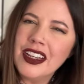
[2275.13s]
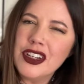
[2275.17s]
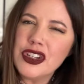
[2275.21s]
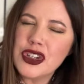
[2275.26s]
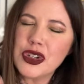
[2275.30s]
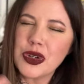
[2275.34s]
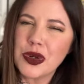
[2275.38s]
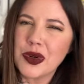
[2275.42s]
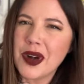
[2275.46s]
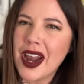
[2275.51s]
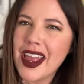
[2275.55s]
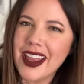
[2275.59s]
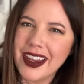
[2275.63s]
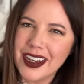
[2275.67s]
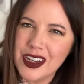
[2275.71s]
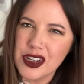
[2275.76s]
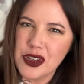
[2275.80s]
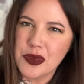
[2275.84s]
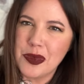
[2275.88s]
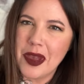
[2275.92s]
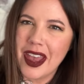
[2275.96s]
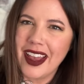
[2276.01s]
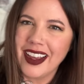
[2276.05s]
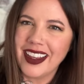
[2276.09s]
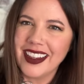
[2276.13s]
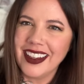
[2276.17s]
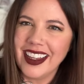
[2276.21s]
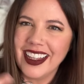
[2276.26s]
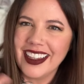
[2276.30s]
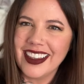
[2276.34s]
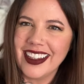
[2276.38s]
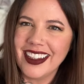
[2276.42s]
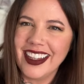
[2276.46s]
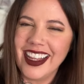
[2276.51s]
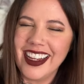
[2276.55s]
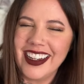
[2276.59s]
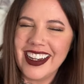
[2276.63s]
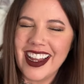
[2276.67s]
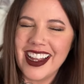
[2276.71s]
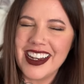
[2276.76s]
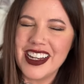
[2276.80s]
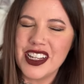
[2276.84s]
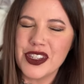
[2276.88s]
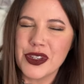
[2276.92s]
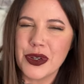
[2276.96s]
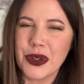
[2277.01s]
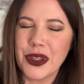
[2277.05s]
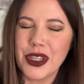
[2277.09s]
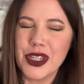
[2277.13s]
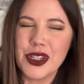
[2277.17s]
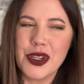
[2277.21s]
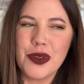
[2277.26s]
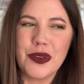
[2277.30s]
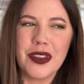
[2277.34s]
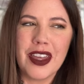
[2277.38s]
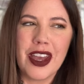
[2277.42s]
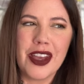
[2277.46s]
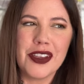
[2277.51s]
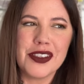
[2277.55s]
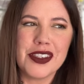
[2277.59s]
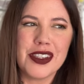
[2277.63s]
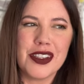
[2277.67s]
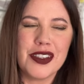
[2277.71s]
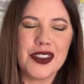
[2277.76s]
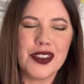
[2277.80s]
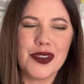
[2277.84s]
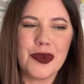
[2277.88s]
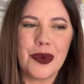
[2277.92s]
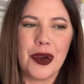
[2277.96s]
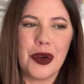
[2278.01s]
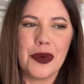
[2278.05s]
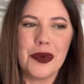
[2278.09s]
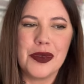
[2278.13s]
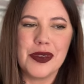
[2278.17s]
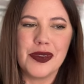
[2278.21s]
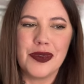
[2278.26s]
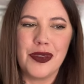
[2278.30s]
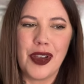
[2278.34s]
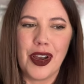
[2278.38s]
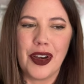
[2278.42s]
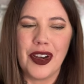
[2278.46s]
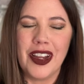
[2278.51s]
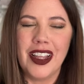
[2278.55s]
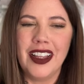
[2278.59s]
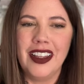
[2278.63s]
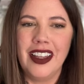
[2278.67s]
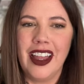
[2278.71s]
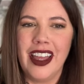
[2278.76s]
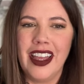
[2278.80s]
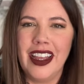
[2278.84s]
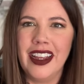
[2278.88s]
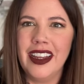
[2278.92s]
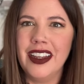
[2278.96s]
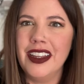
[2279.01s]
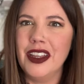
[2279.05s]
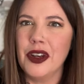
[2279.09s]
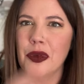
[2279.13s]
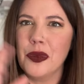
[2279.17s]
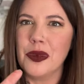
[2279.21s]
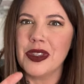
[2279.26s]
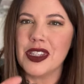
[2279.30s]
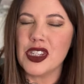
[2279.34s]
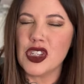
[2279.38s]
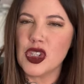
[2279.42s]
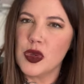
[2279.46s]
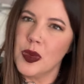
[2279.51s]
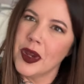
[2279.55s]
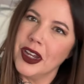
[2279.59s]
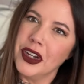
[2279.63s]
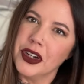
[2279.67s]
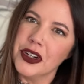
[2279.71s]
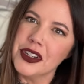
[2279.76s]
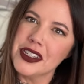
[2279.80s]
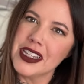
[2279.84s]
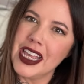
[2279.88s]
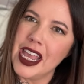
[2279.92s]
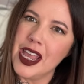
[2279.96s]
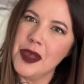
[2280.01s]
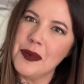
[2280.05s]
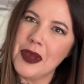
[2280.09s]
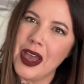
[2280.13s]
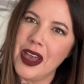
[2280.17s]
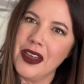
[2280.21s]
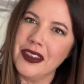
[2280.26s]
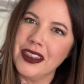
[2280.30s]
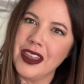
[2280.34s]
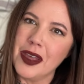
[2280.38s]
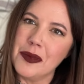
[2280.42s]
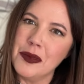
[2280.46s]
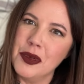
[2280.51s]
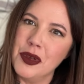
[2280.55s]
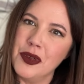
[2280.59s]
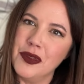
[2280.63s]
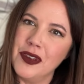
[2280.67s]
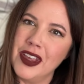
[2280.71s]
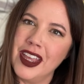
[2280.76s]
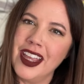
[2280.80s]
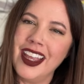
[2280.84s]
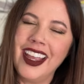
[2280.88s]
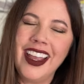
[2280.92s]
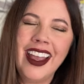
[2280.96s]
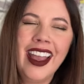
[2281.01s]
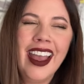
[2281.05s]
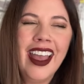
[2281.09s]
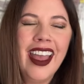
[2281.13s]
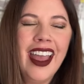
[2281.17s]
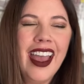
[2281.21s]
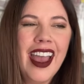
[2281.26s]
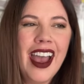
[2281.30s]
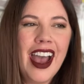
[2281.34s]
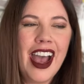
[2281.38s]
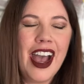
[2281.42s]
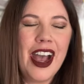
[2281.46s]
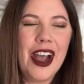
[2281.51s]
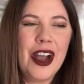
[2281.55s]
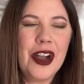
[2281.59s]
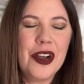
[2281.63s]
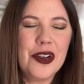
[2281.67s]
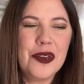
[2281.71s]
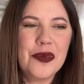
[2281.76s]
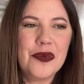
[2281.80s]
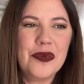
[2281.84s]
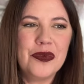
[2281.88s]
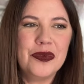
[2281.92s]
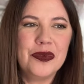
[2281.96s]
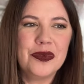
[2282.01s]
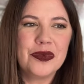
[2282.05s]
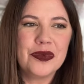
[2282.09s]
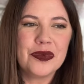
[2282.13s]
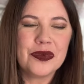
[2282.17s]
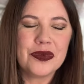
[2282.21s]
trend back in like the late nineties, early two thousands where it was very like, you know, when Swingers came out, that movie, um,